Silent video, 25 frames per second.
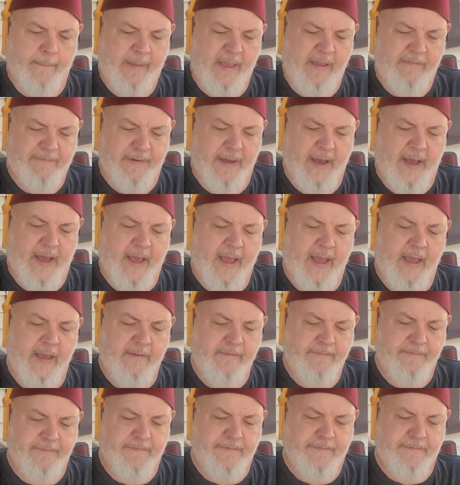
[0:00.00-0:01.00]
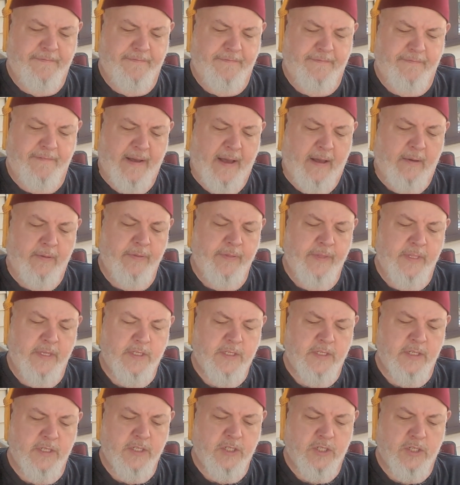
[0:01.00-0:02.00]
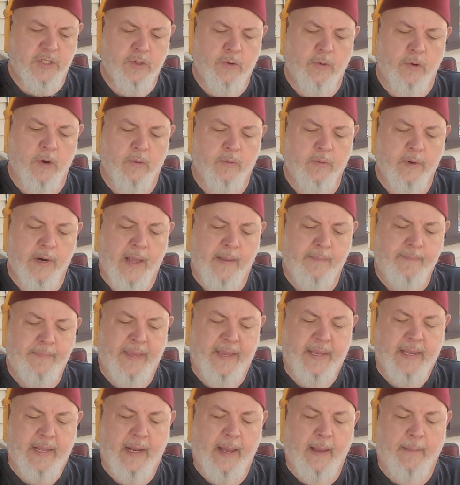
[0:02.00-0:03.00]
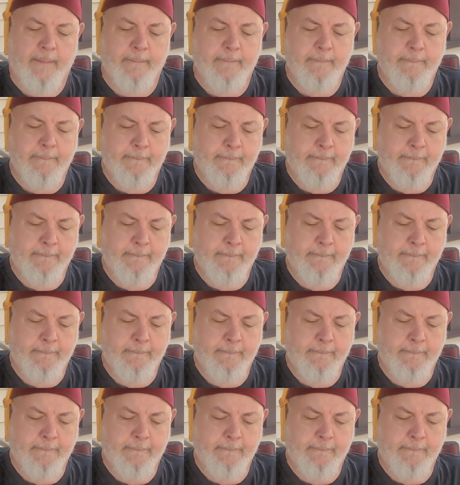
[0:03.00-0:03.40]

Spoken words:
If I found this in a store, would I pick it up?